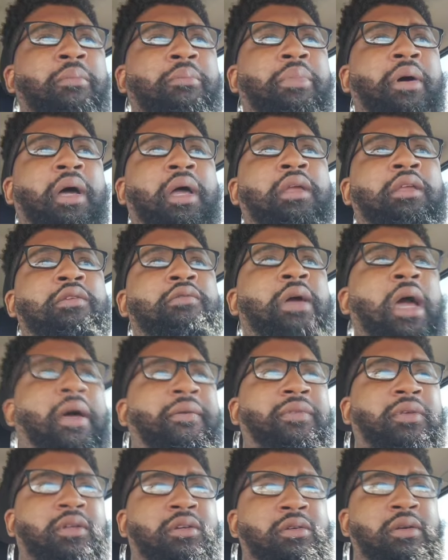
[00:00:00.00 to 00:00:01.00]
But you
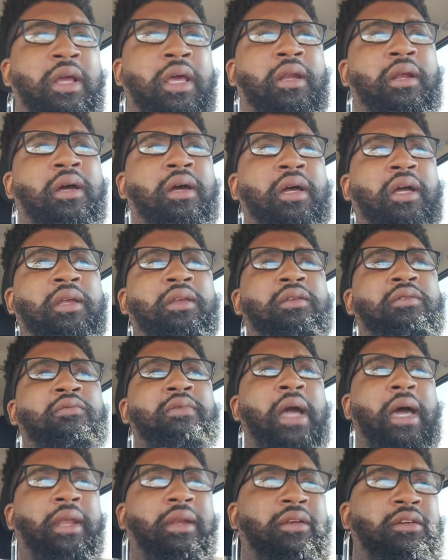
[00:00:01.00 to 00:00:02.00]
got to create
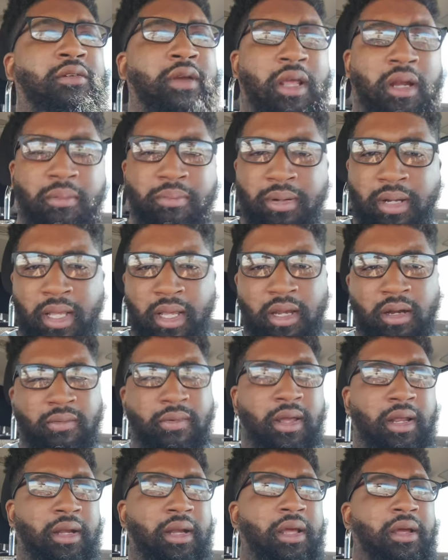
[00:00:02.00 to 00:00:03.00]
a plan
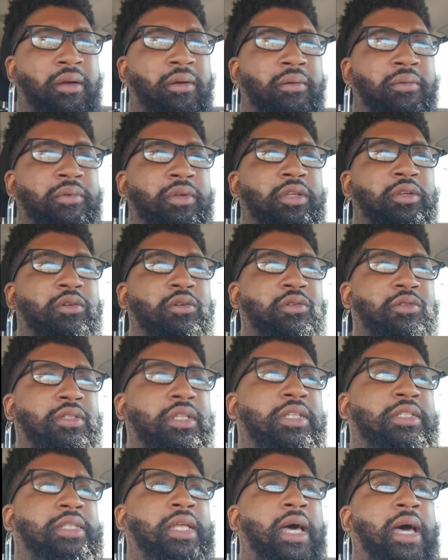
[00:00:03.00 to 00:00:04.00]
right now. Use
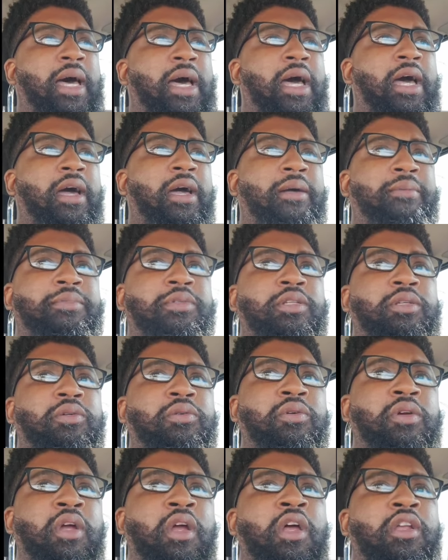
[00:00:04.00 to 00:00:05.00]
this time
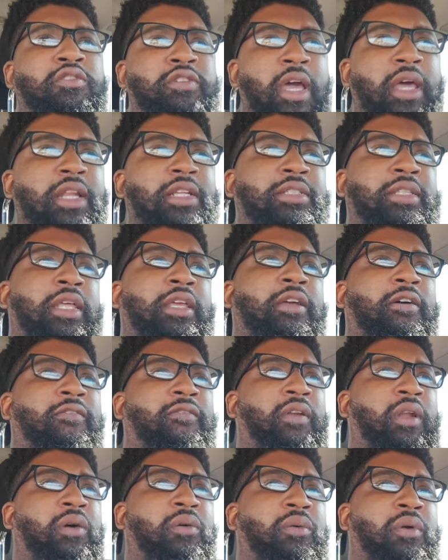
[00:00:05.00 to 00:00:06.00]
to try to stay
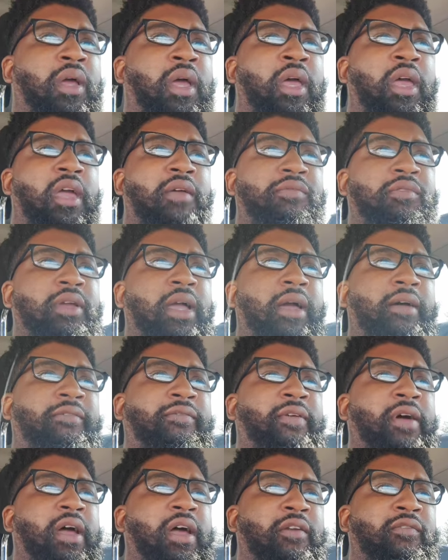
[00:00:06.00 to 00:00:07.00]
afloat. If you got
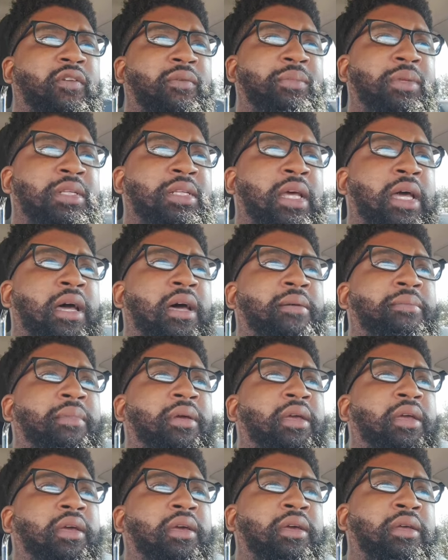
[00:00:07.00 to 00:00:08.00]
fired from your job,
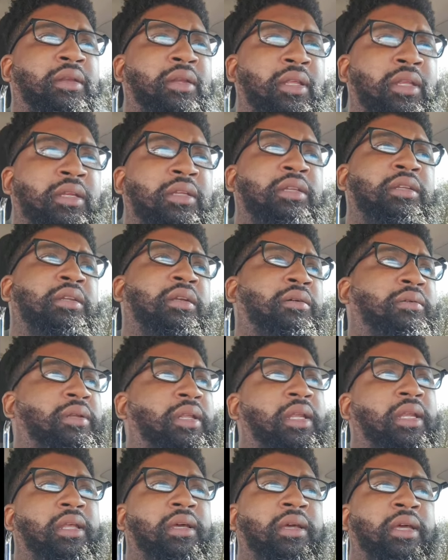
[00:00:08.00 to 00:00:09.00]
man, and, you know,
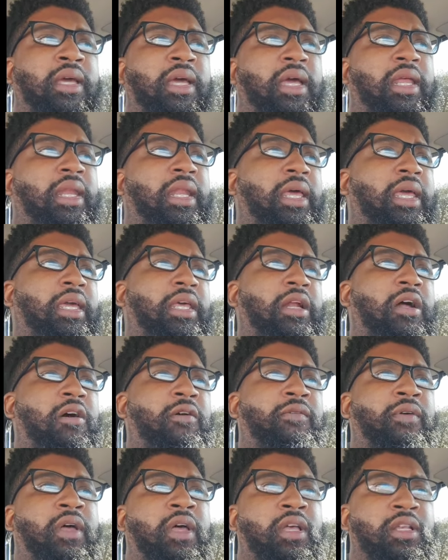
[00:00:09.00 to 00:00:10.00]
they laid
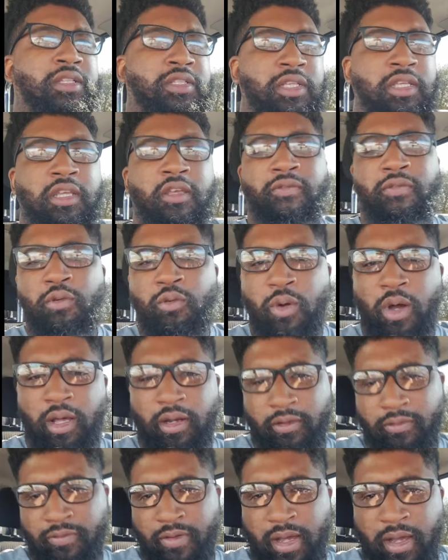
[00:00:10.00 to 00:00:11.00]
off, see if you
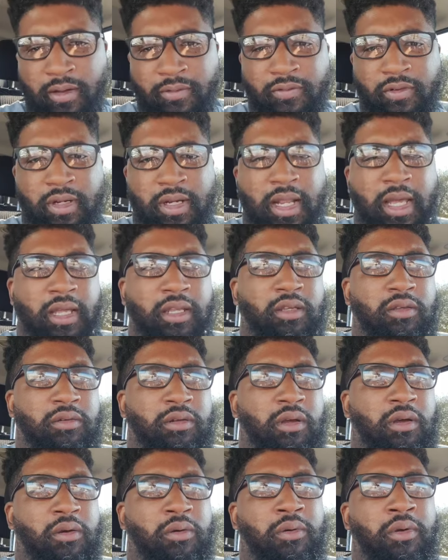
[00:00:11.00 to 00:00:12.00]
qualify for, like, you
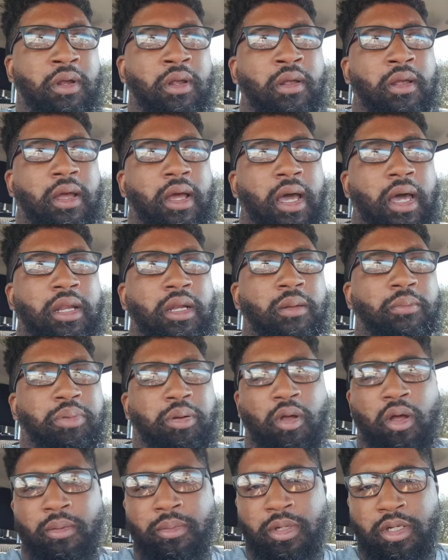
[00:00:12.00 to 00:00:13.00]
know,
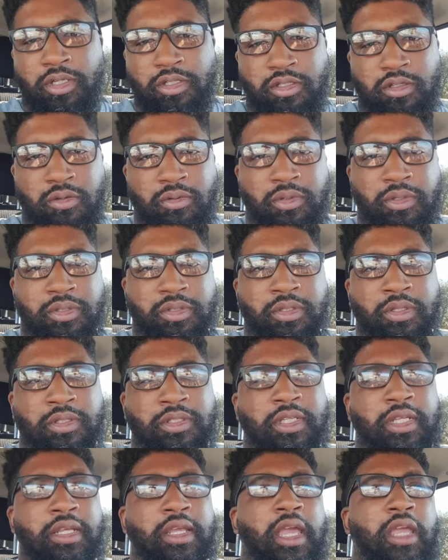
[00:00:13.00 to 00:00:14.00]
unemployment insurance.
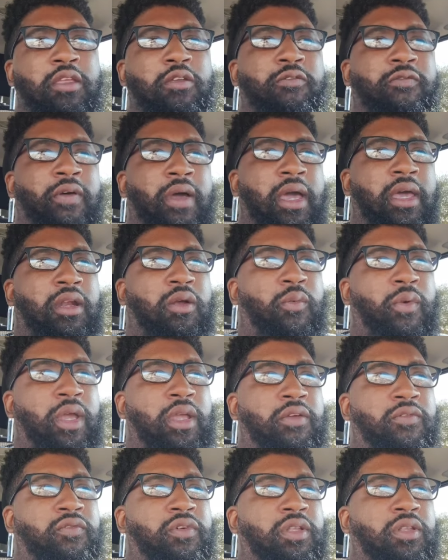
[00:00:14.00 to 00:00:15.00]
See, can you find a
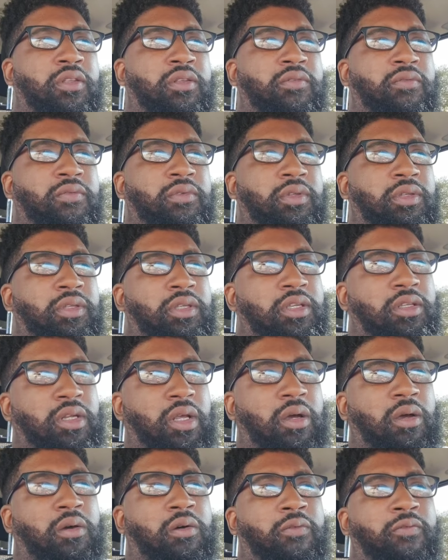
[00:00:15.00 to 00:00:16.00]
way for, you
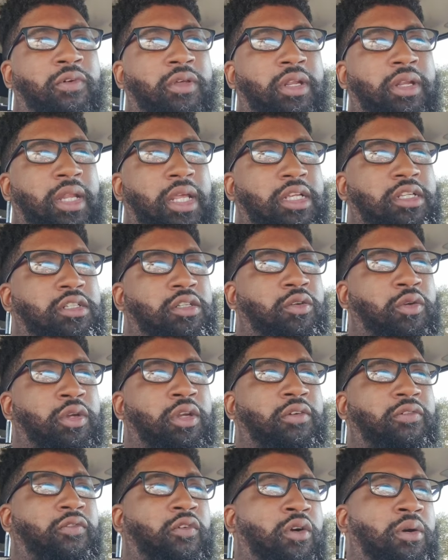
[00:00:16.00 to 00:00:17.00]
know, for the next
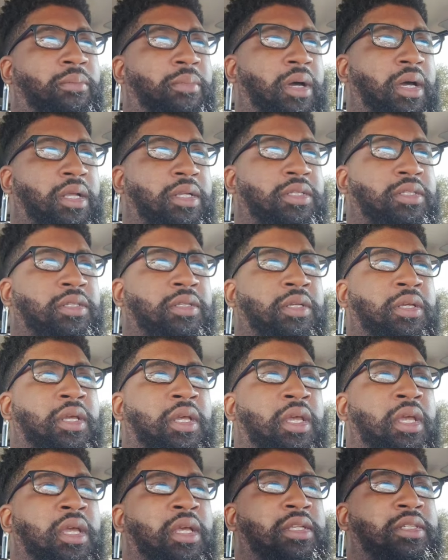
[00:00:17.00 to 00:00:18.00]
3 or 4 months?
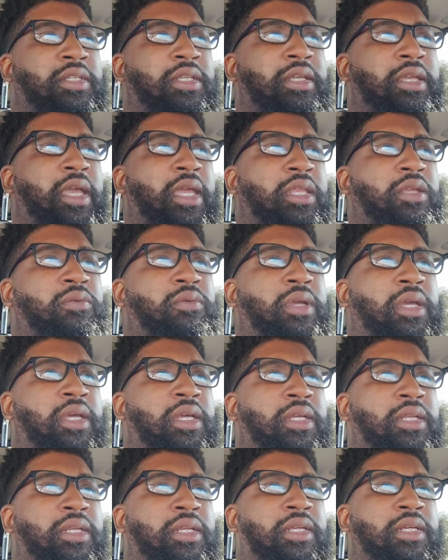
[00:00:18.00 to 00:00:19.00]
See, can you
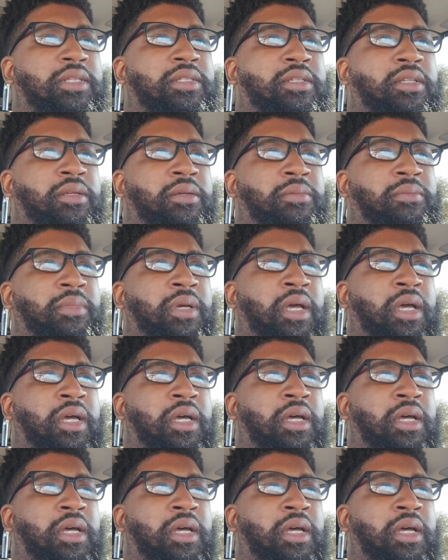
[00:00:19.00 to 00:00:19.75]
get some